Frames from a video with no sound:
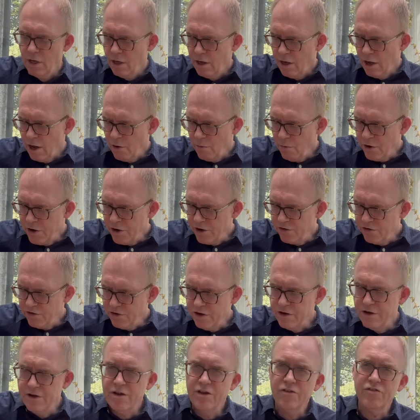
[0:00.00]
And what you're
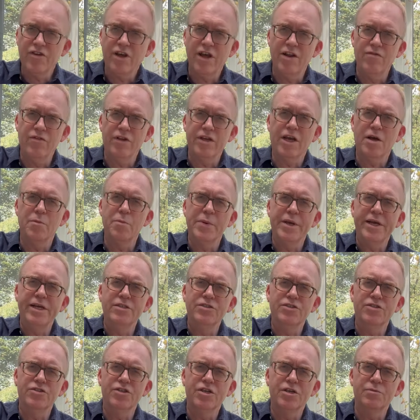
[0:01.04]
doing, it's kind of like a
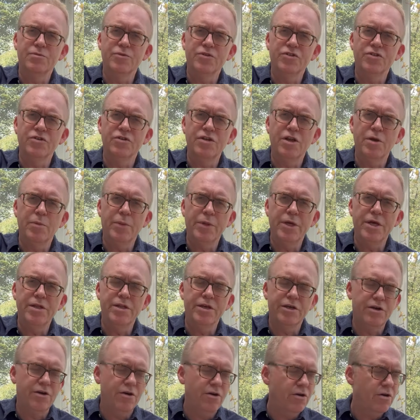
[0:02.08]
bass drum, so you're playing
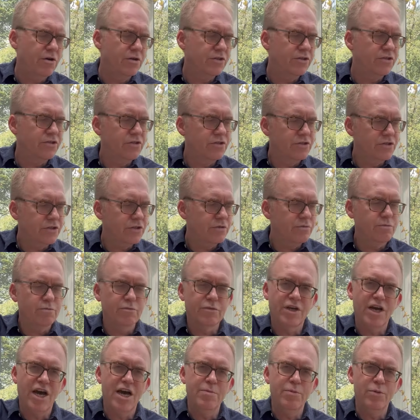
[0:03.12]
the chords, so it's
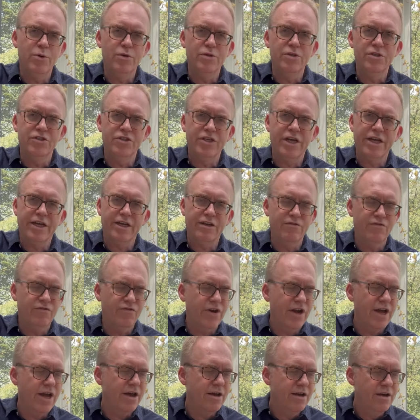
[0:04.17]
capo on the 2nd
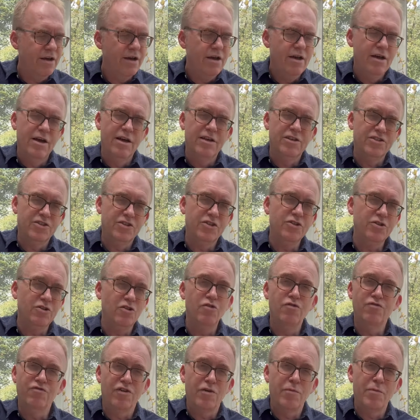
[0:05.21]
fret. It's too
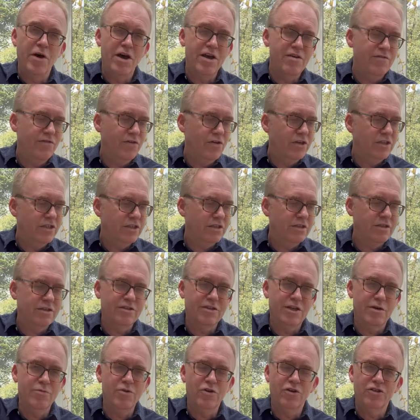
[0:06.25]
low for my voice because
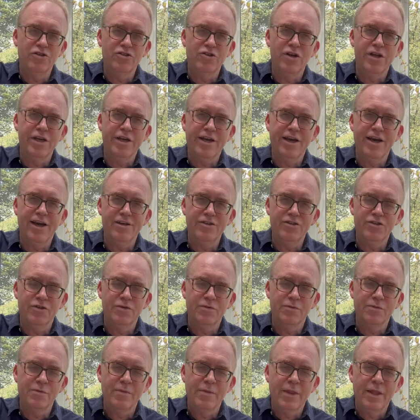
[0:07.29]
I'm not Johnny Cash,
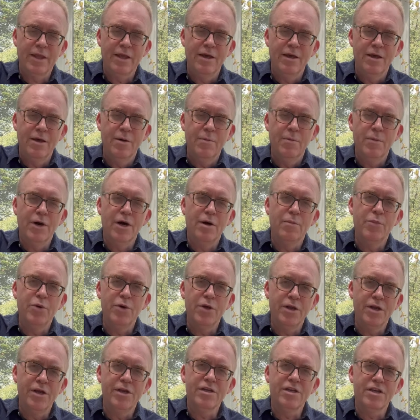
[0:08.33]
but I'm
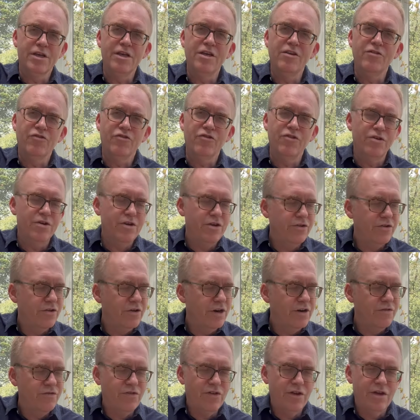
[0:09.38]
putting it in key so you don't
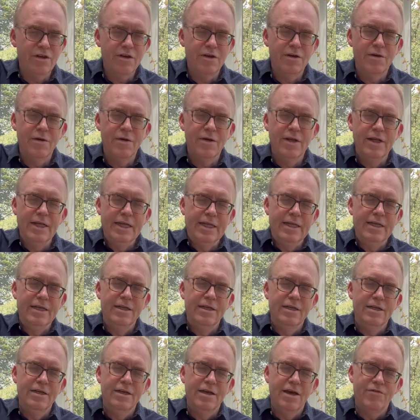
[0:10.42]
have to,
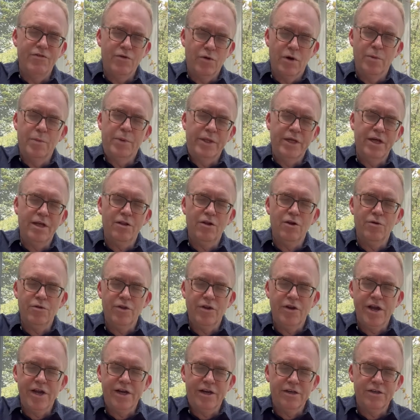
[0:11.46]
if you want to play along
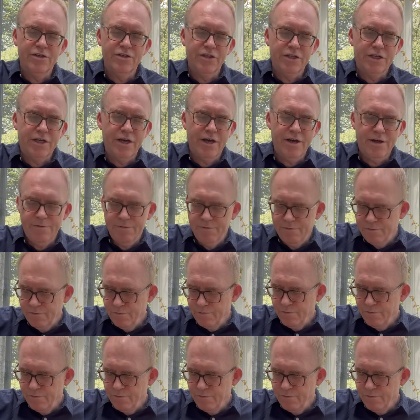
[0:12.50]
the record you can. I